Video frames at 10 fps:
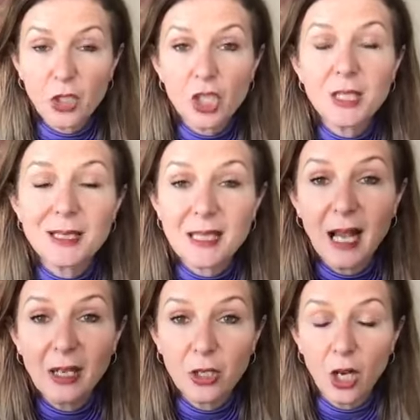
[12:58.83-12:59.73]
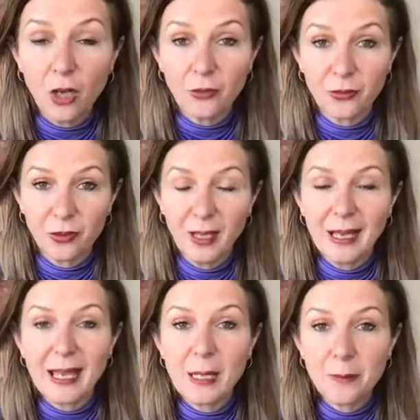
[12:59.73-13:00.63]
she started off
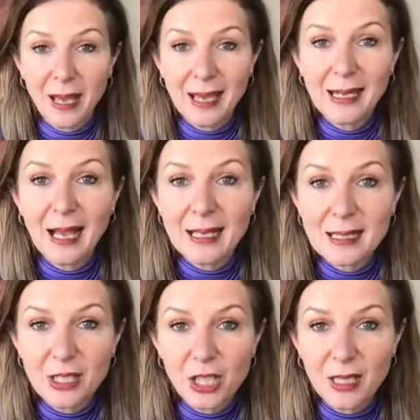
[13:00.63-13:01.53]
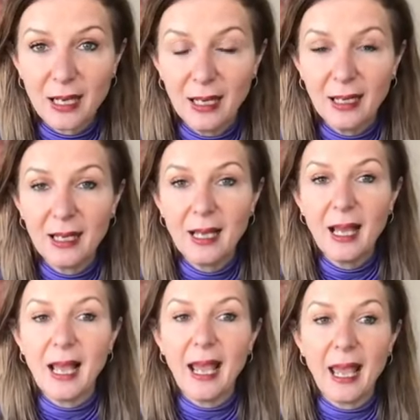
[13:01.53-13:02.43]
in May last year,
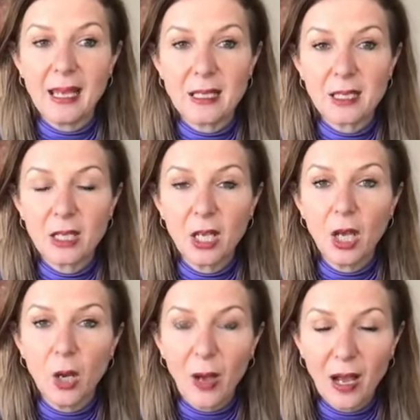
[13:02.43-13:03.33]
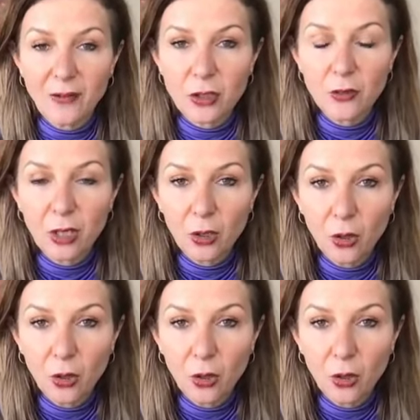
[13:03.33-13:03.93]
and after a